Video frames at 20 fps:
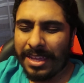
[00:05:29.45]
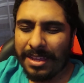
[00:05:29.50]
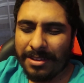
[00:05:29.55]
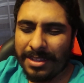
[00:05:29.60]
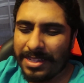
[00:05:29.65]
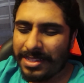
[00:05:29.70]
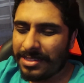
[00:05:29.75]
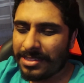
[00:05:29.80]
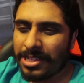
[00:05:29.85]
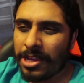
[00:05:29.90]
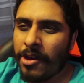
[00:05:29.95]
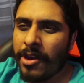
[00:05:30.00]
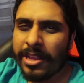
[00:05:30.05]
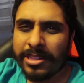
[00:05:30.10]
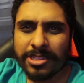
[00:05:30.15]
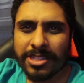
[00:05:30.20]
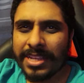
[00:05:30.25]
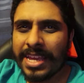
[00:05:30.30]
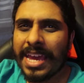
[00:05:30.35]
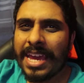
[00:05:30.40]
it is
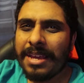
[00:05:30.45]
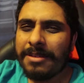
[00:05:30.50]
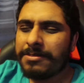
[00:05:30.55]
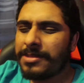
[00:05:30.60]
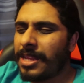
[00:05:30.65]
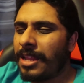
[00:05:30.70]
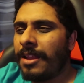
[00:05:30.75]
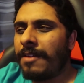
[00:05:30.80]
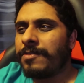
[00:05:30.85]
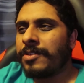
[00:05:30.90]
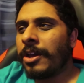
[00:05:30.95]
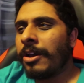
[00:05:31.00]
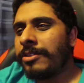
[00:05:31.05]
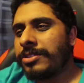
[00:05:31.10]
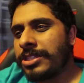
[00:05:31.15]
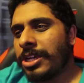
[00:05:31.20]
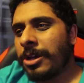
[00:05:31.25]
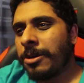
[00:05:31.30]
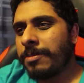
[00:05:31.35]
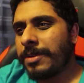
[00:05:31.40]
going to games. I loved
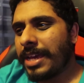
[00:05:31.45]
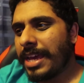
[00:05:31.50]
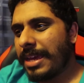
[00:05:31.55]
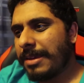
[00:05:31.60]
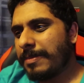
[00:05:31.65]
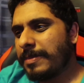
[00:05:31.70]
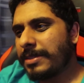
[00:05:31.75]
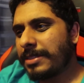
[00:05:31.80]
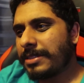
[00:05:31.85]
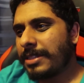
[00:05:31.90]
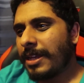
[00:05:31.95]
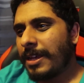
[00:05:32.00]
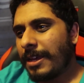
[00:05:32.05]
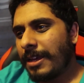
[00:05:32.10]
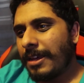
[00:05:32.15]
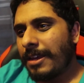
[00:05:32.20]
going to home games.